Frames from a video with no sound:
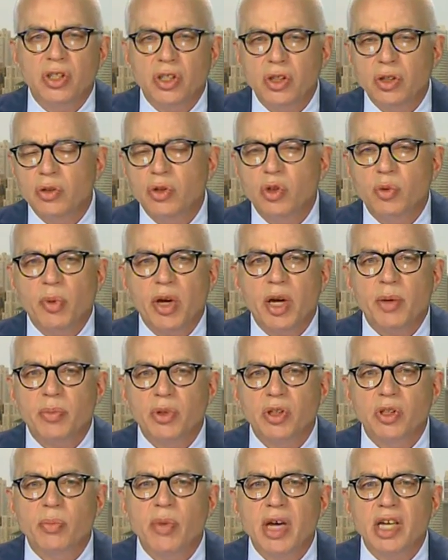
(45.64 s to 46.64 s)

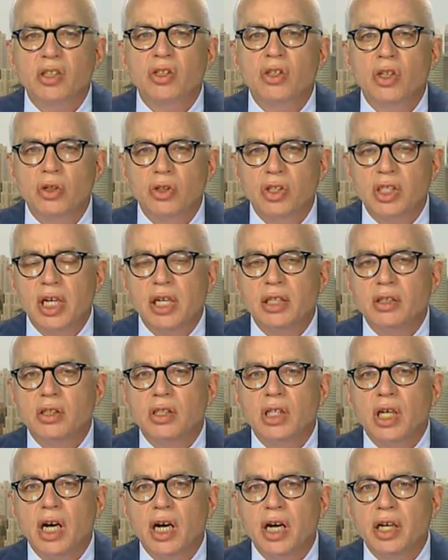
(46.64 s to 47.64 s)
newspapers makes no
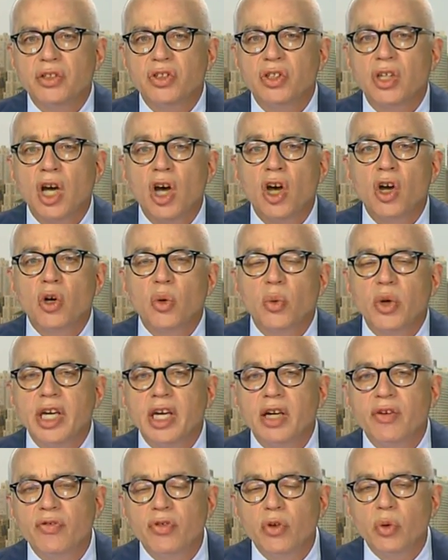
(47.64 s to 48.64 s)
sense to us.
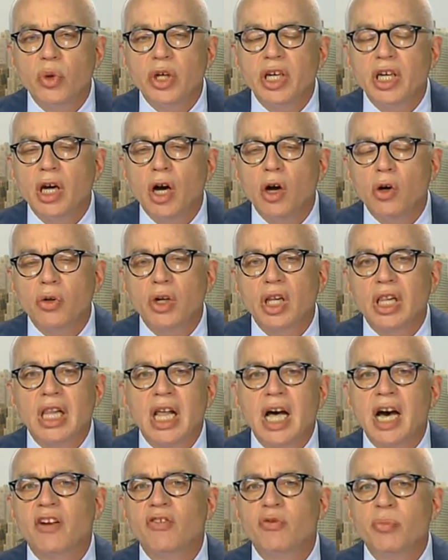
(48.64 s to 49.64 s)
We own a
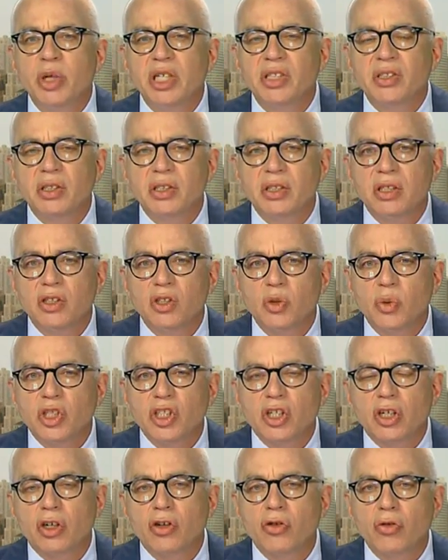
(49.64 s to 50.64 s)
lot of businesses
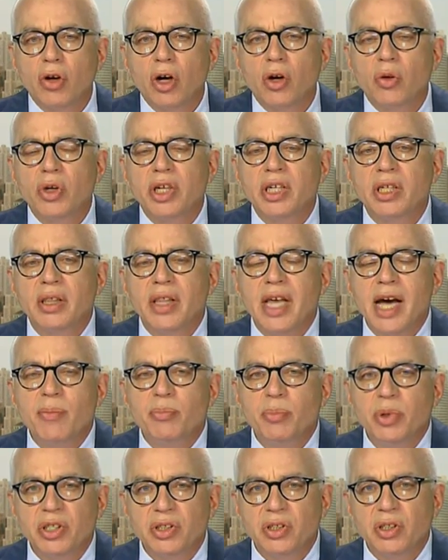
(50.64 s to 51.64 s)
which are growing.
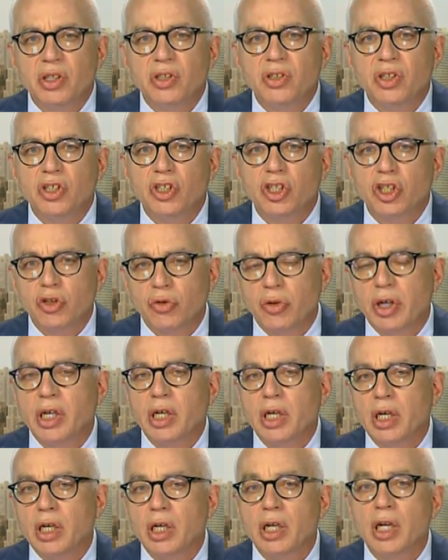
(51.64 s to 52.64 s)
That business is
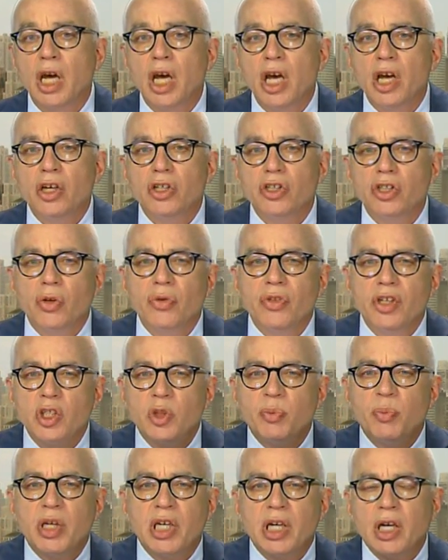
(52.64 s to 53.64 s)
shrinking. So
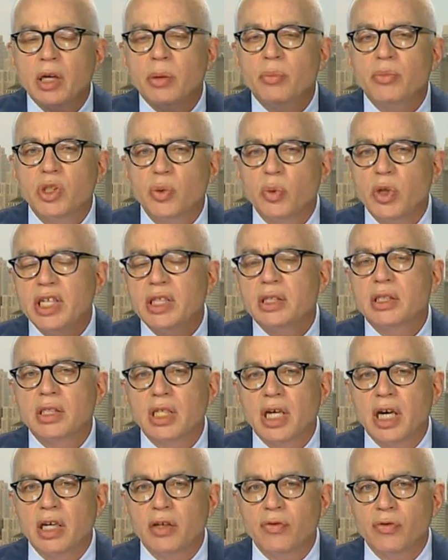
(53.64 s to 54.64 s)
this becomes
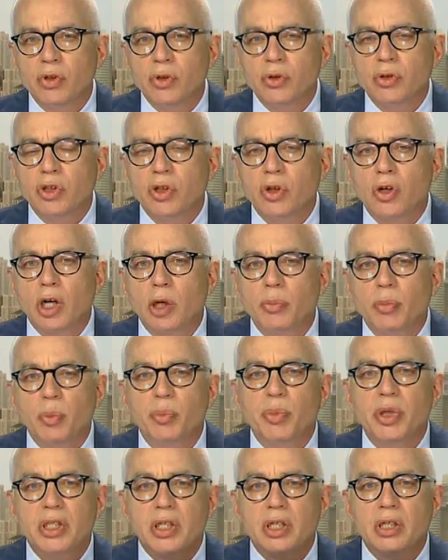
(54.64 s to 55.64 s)
inside of News Corp a
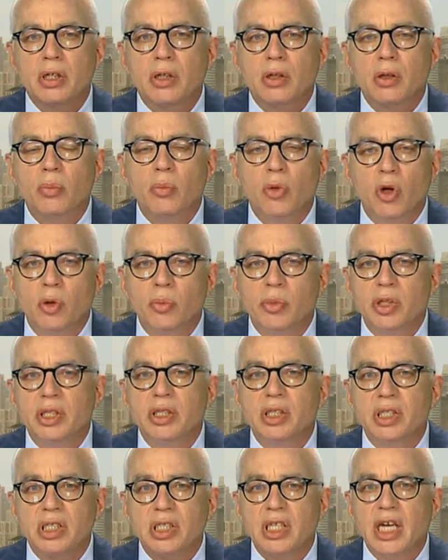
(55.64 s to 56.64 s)
political
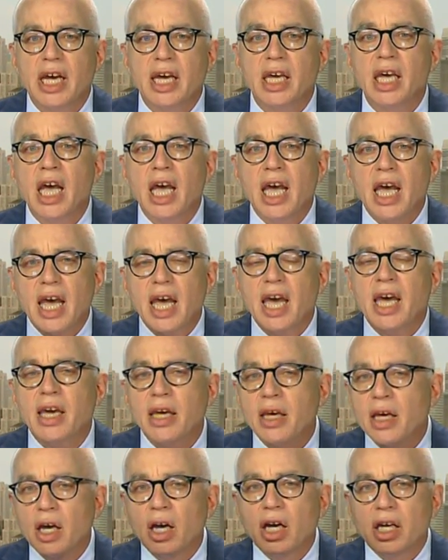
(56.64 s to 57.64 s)
moment to say,
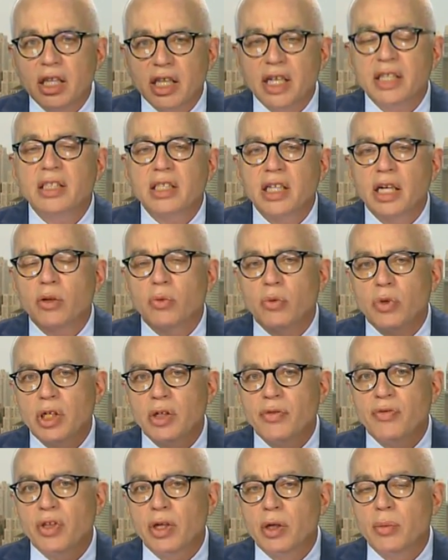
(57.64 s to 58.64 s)
hey, let's get
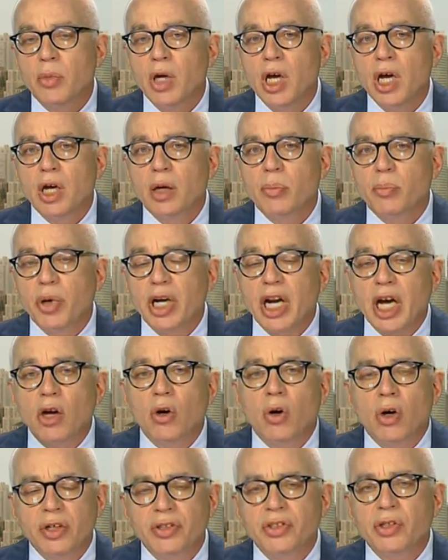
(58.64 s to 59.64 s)
rid of them. But I
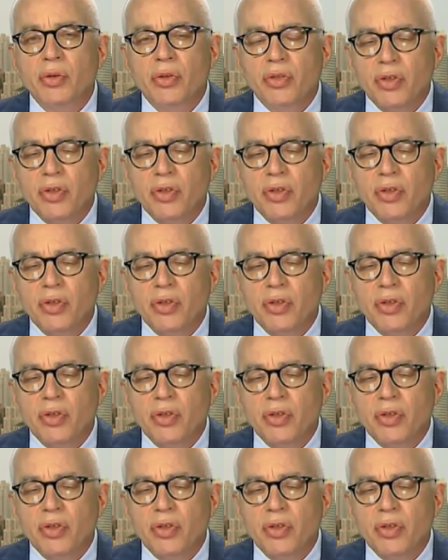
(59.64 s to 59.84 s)
also